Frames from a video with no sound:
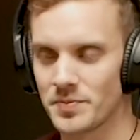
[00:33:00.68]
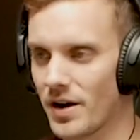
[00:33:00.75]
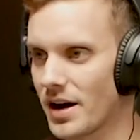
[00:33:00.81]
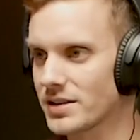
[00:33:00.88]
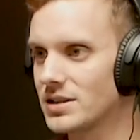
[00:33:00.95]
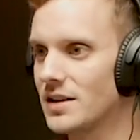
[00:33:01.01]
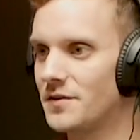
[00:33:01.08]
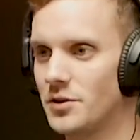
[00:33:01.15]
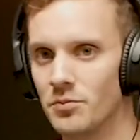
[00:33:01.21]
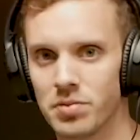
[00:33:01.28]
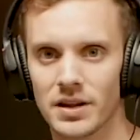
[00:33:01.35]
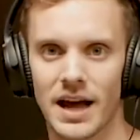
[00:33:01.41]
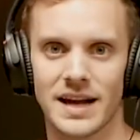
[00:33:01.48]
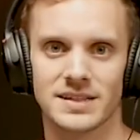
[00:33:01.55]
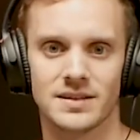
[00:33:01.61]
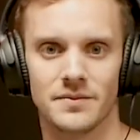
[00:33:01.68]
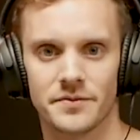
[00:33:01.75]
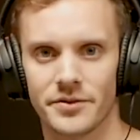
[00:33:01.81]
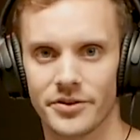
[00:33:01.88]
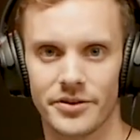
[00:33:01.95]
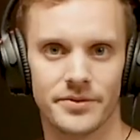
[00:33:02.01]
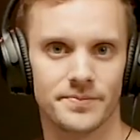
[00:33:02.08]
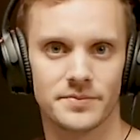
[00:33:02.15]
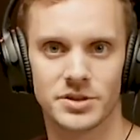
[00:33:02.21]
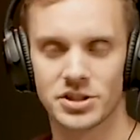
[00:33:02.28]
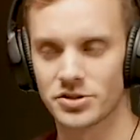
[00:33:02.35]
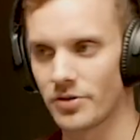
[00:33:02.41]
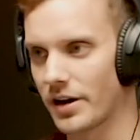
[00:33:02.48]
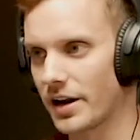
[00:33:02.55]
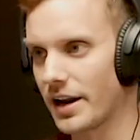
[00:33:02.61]
box if you blast them for
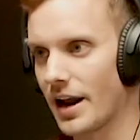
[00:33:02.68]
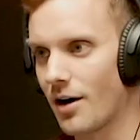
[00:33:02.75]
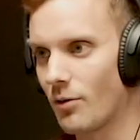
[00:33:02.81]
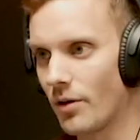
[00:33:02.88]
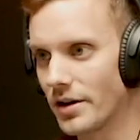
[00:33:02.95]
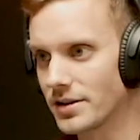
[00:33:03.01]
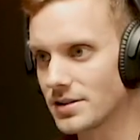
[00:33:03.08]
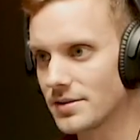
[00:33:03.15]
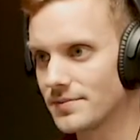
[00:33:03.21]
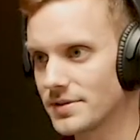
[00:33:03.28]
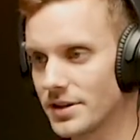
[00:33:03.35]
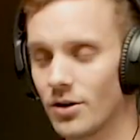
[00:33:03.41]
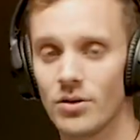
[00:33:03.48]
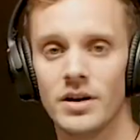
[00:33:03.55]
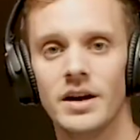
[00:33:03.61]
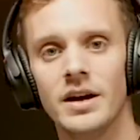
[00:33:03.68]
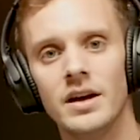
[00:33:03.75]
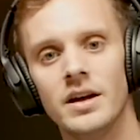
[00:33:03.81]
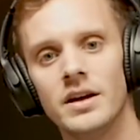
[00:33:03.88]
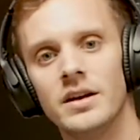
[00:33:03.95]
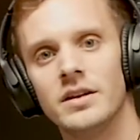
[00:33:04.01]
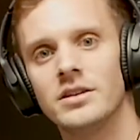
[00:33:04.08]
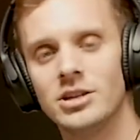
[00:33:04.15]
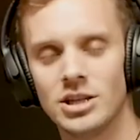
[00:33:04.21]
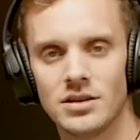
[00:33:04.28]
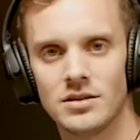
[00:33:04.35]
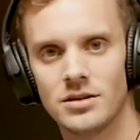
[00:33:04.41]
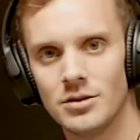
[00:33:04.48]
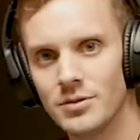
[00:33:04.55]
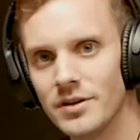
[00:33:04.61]
striking out once. So
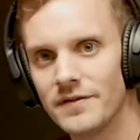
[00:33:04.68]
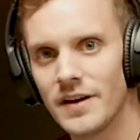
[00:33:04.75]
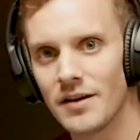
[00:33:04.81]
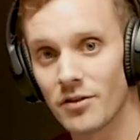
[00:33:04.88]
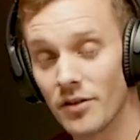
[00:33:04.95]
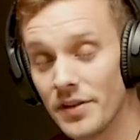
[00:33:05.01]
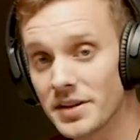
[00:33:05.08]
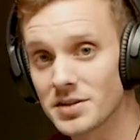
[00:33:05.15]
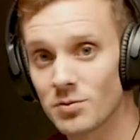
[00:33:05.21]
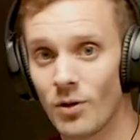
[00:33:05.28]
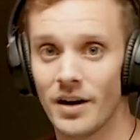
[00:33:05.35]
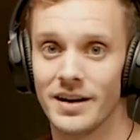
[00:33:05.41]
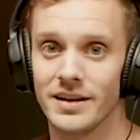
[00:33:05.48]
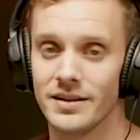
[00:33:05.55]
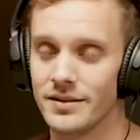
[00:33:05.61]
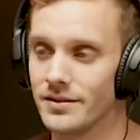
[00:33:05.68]
do me a favor on this one.